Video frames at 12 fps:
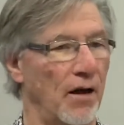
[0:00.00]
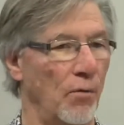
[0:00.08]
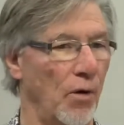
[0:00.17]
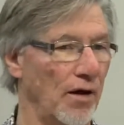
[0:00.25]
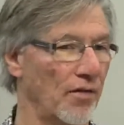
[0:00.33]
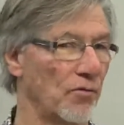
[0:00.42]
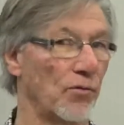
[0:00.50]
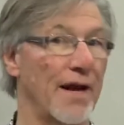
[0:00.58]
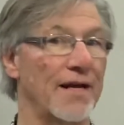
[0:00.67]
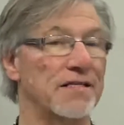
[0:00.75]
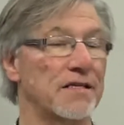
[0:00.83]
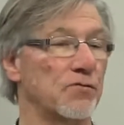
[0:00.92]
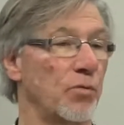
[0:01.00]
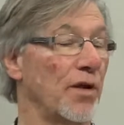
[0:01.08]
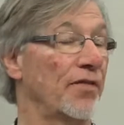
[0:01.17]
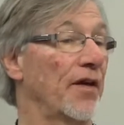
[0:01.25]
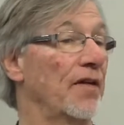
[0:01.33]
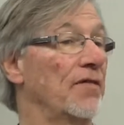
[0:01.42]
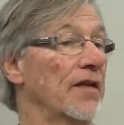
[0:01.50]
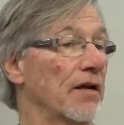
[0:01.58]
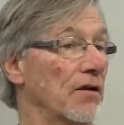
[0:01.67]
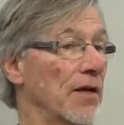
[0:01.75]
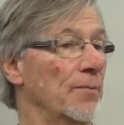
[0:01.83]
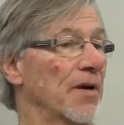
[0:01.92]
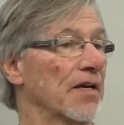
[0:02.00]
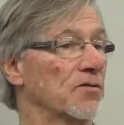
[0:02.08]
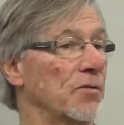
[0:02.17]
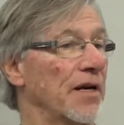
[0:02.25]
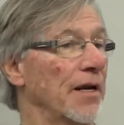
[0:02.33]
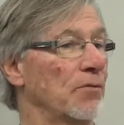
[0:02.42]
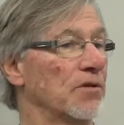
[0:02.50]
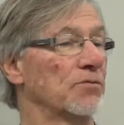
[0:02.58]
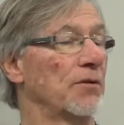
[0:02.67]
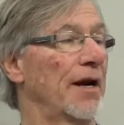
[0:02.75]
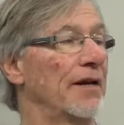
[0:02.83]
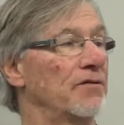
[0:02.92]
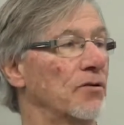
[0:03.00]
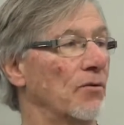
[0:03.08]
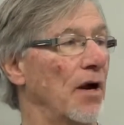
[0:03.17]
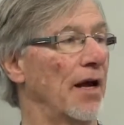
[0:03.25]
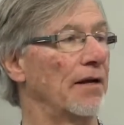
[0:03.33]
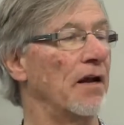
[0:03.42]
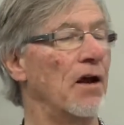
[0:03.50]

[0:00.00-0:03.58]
one of the races within the olympics when he was ready to run